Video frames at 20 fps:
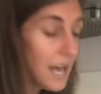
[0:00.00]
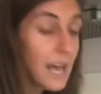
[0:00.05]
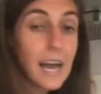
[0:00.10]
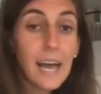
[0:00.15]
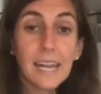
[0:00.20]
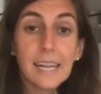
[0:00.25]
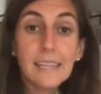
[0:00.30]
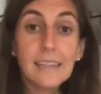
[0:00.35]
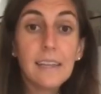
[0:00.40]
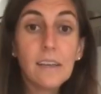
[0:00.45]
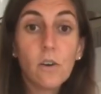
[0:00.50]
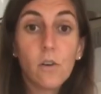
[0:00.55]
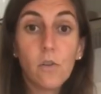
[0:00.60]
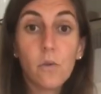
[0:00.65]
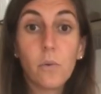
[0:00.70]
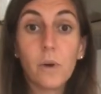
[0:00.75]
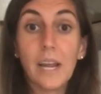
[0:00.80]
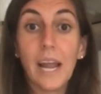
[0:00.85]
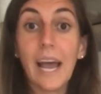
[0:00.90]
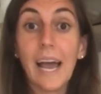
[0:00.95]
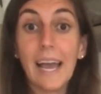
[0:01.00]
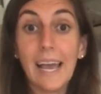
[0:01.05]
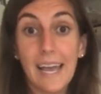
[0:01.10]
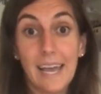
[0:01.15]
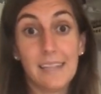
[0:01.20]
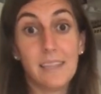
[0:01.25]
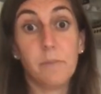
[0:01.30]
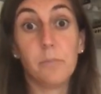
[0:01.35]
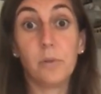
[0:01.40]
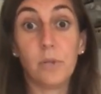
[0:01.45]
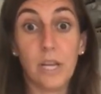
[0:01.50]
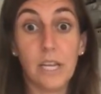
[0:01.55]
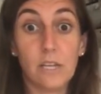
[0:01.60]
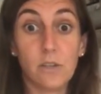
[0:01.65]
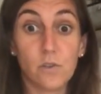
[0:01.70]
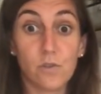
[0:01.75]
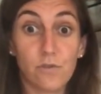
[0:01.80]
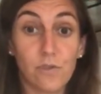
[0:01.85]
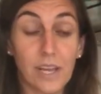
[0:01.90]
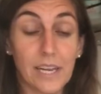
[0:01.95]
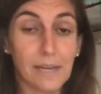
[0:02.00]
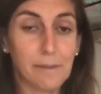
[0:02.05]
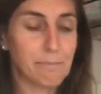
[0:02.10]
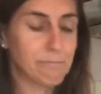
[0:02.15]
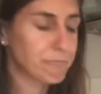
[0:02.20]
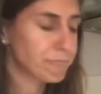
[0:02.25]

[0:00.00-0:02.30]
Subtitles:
and in the other one, I had the potatoes ready.